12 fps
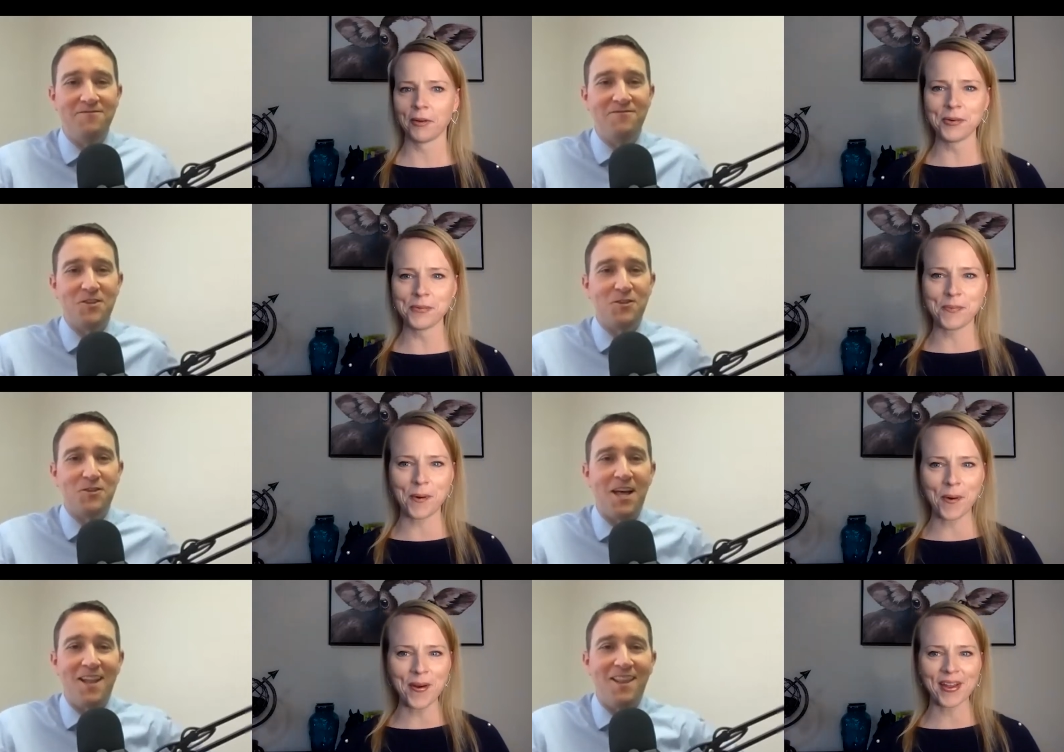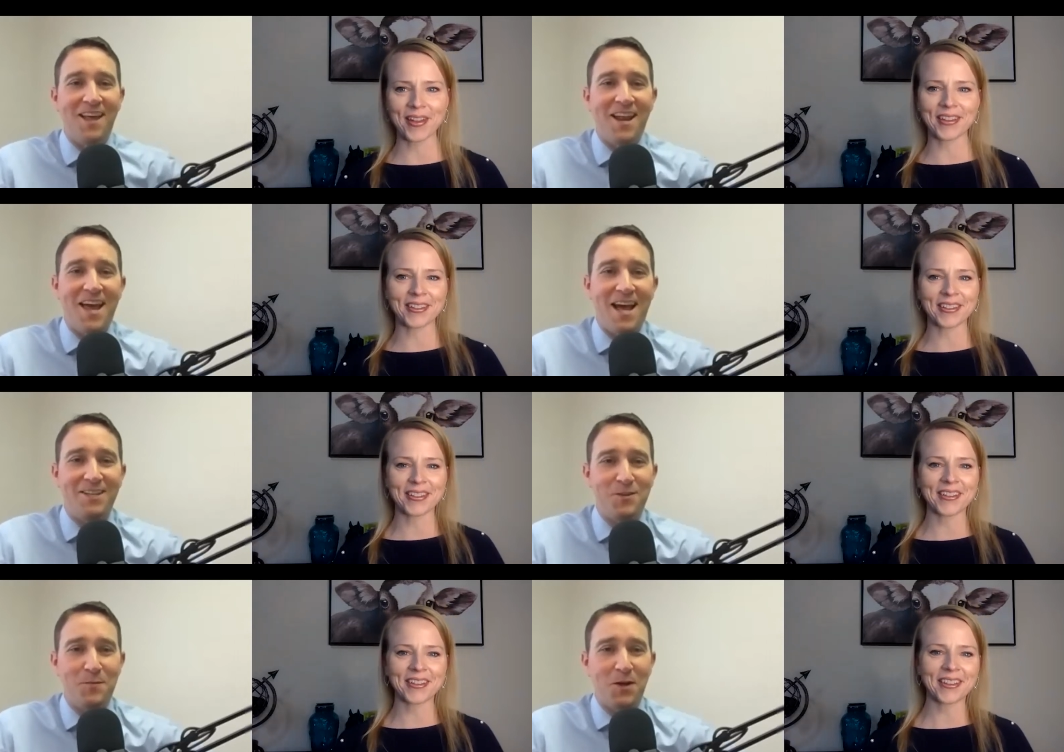Speaker 1: There's a lot of hats you
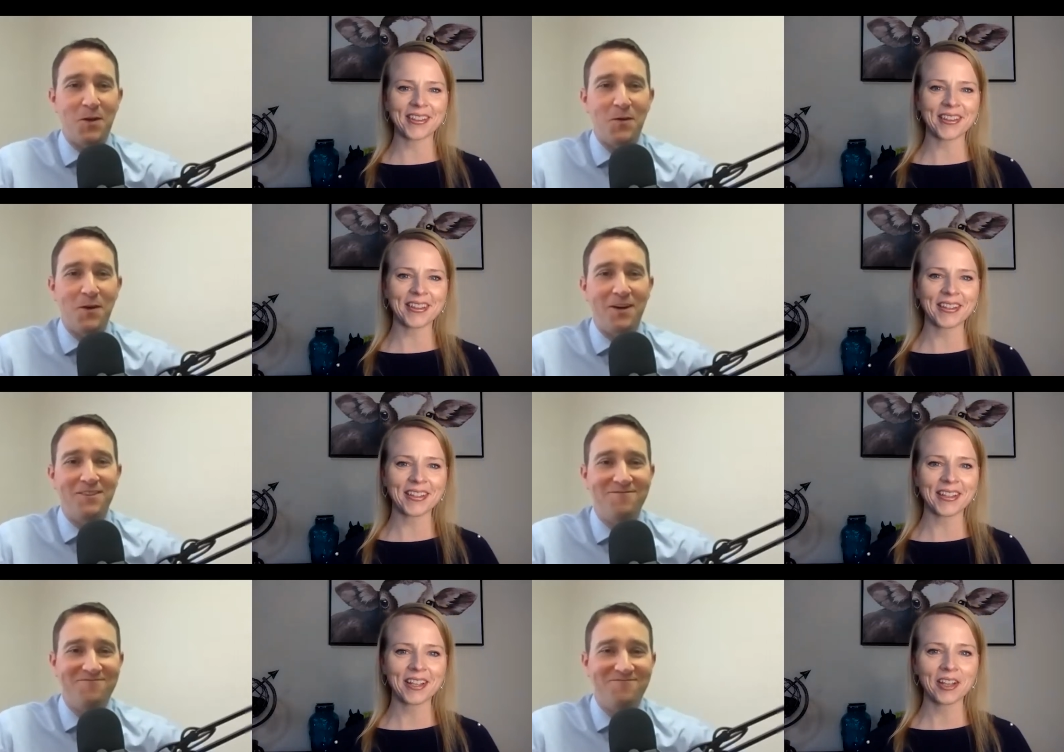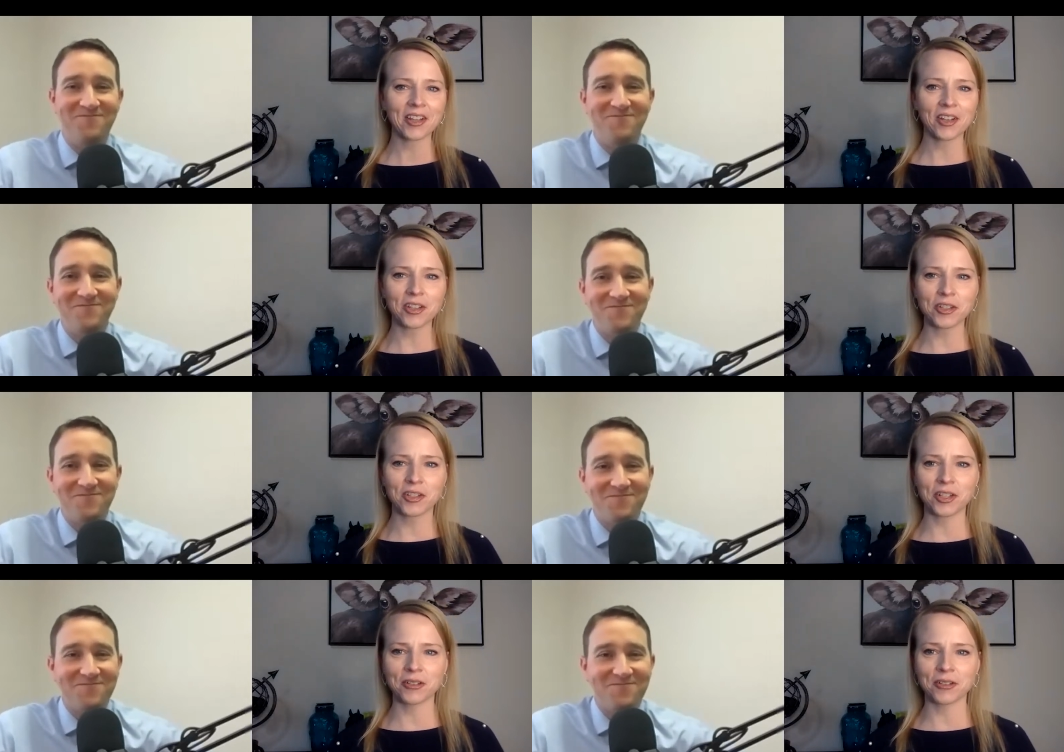probably wear.
Speaker 2: Look at
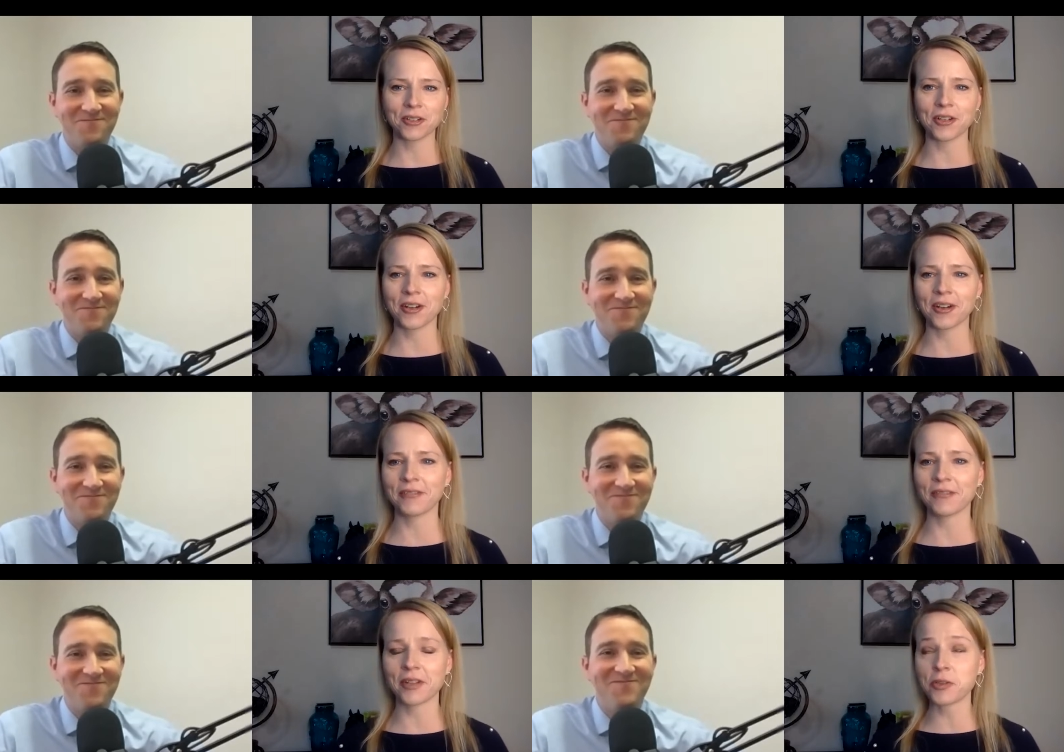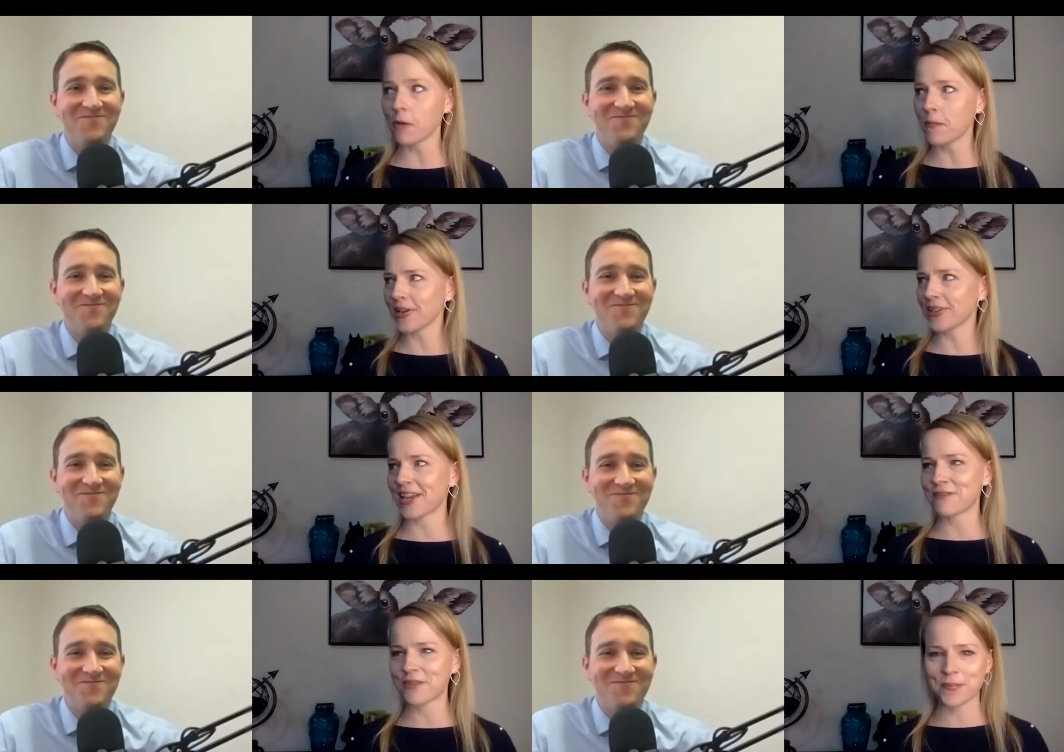you. You have, nobody's
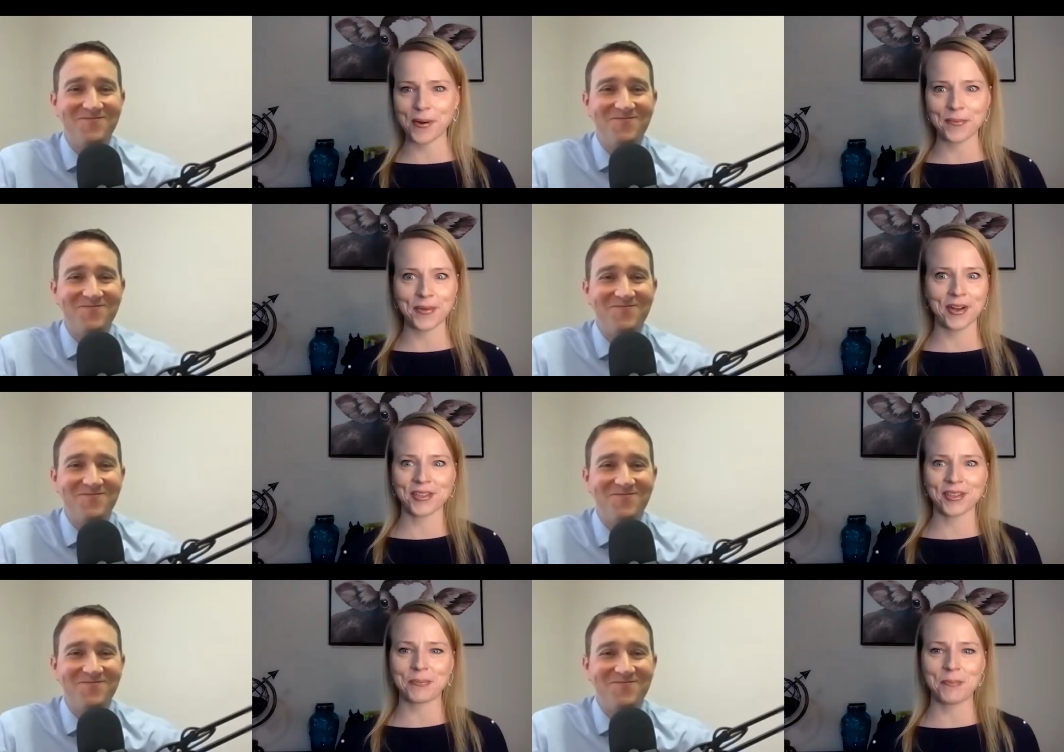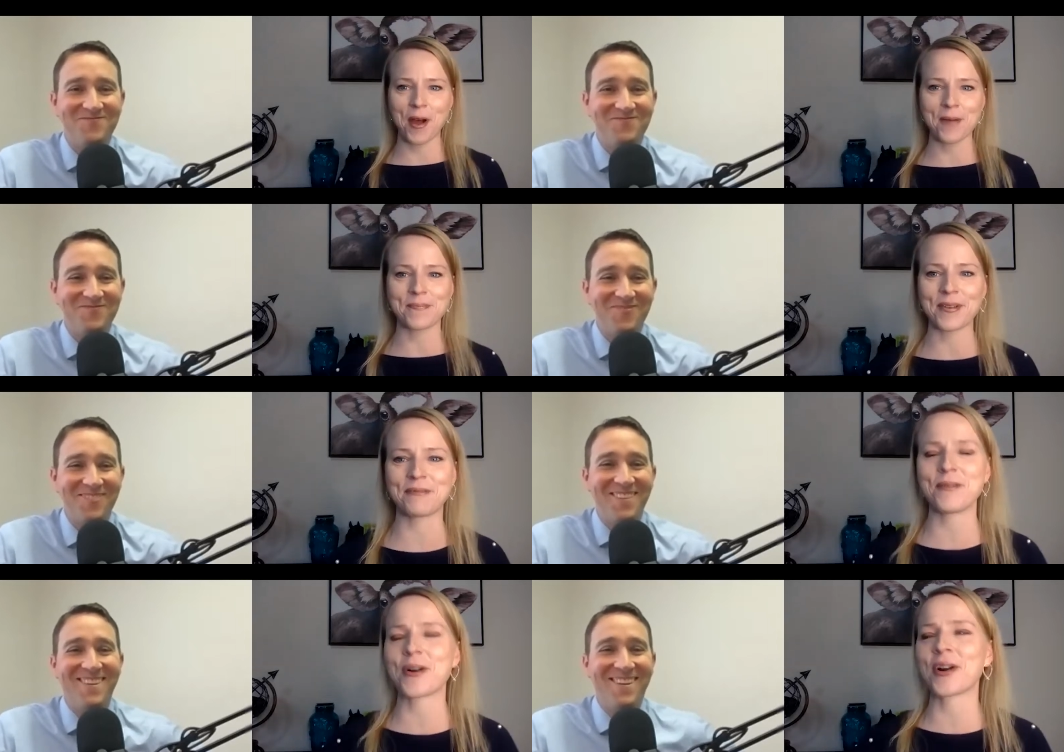ever put me on the spot
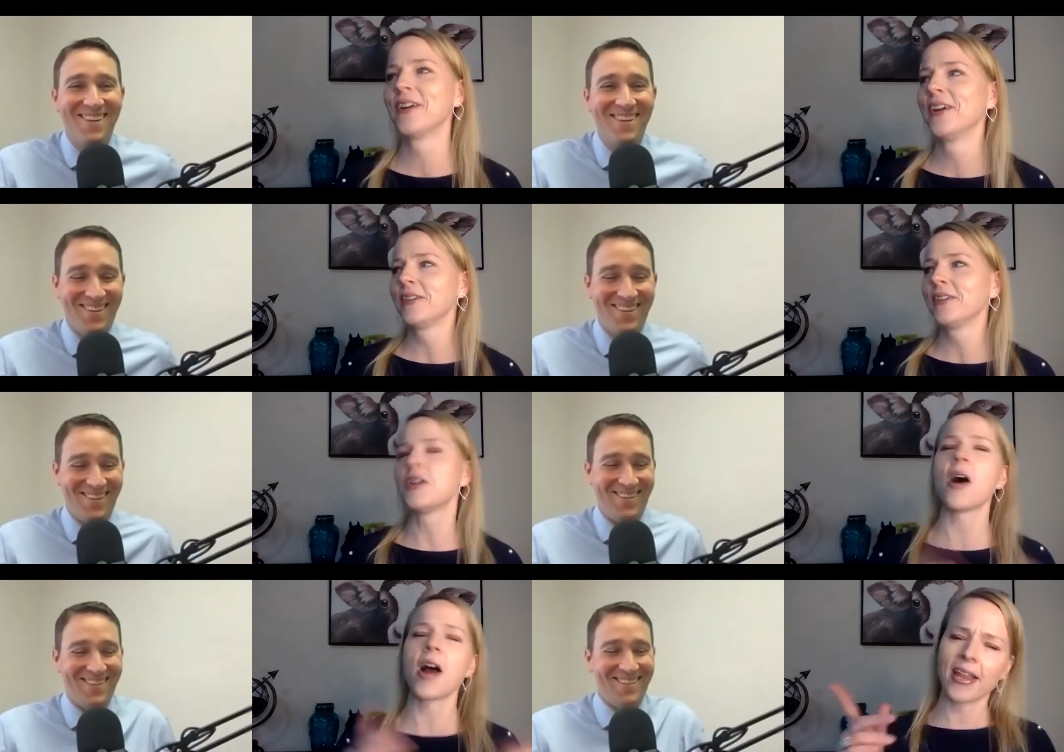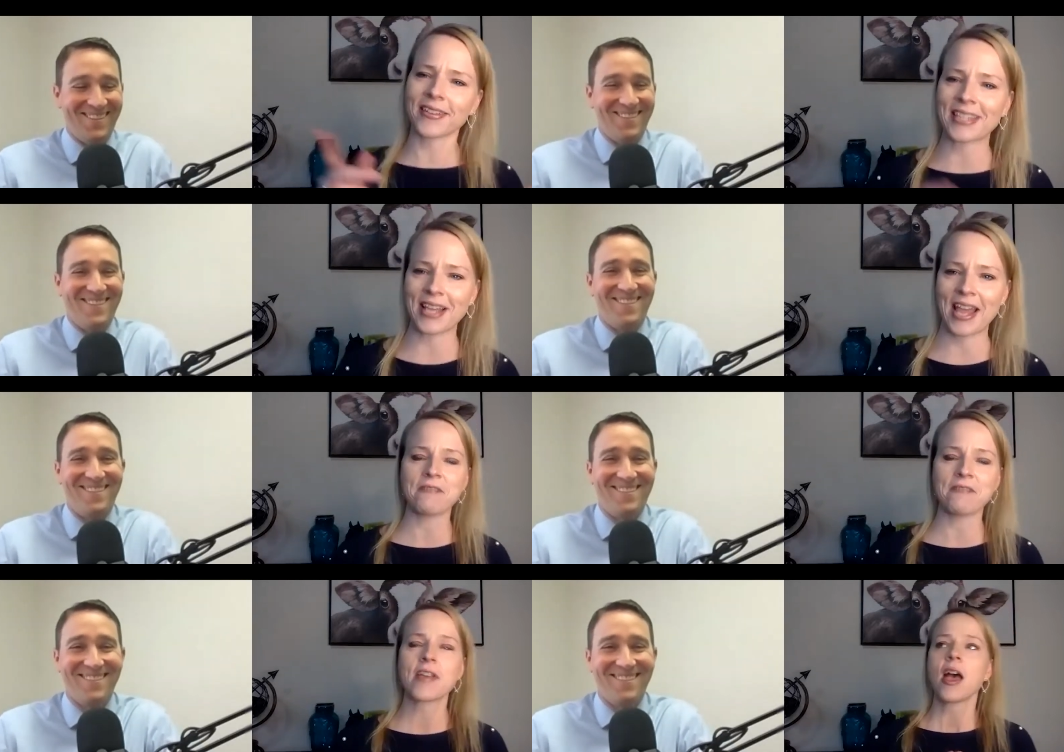before. No, I guess they
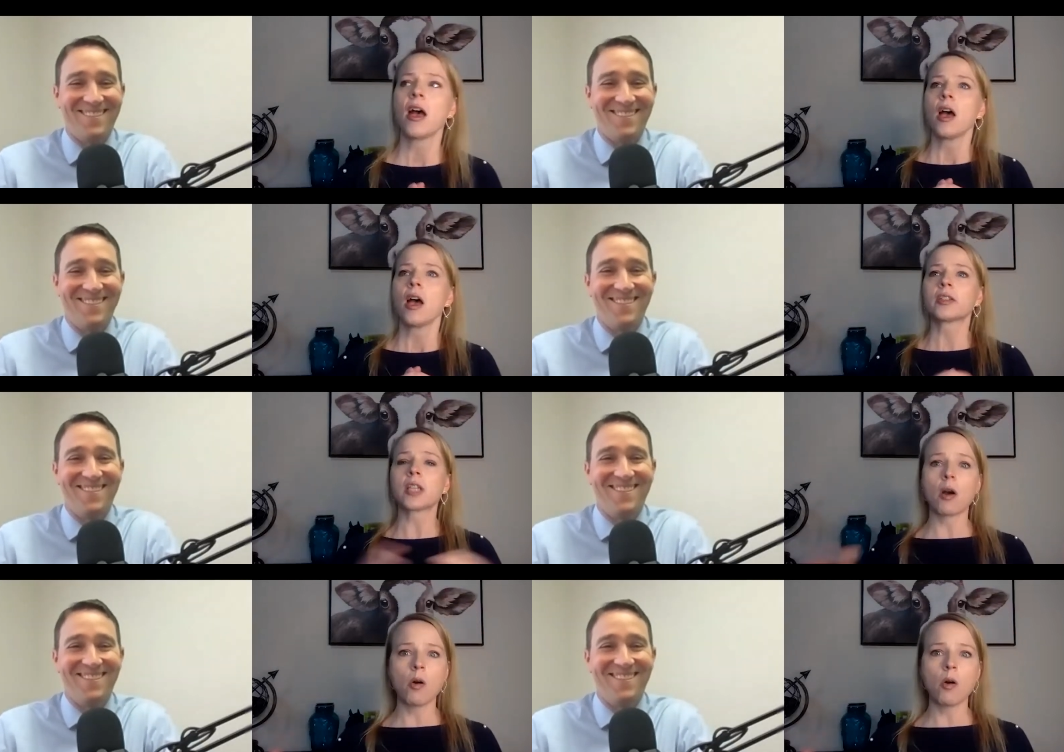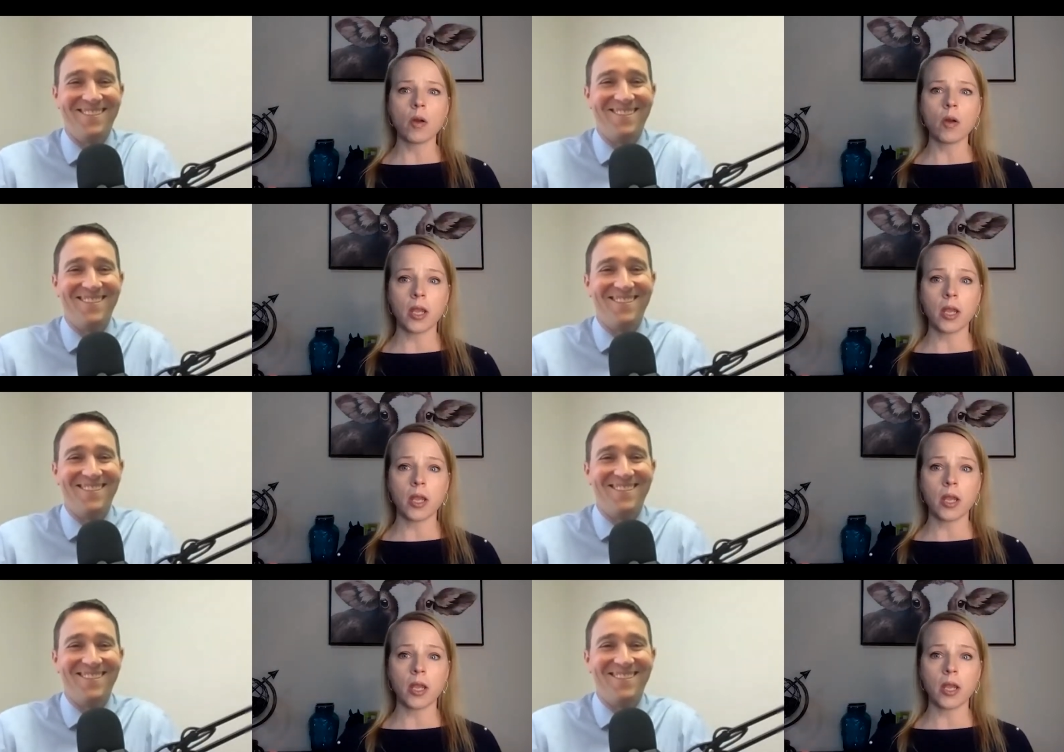have. So